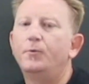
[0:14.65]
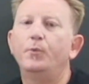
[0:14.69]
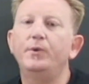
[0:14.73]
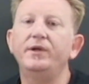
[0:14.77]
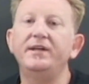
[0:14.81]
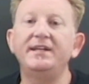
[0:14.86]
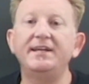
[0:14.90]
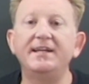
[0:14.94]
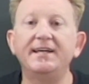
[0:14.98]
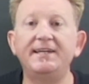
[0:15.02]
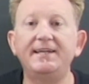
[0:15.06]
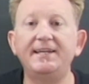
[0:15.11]
we
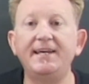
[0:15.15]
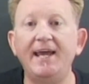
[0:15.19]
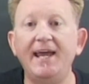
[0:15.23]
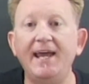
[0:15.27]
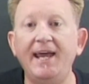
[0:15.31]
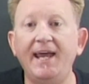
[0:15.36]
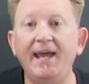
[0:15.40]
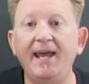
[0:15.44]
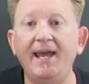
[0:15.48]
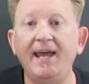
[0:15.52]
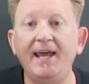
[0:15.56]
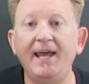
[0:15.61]
need a
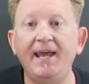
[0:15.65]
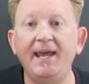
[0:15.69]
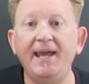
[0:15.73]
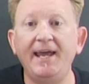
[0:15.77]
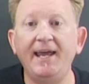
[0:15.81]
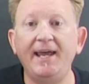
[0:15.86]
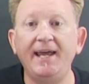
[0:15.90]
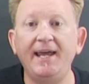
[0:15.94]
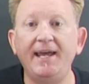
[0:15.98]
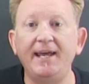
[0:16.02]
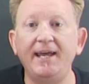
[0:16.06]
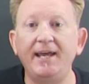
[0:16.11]

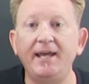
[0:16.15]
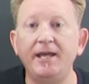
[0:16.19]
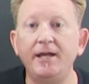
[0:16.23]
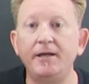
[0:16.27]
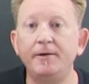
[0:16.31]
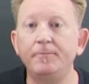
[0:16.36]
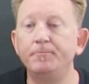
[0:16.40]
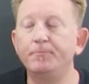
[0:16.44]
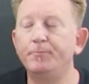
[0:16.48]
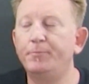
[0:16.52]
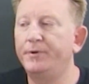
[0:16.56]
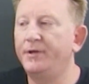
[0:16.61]

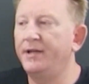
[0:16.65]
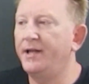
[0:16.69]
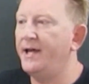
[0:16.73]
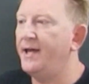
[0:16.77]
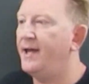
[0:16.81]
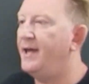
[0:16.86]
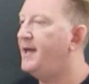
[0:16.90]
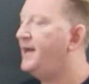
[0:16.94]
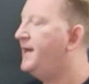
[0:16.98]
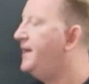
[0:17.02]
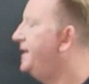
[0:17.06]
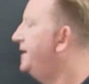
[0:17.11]
game
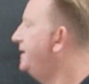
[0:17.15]
plan.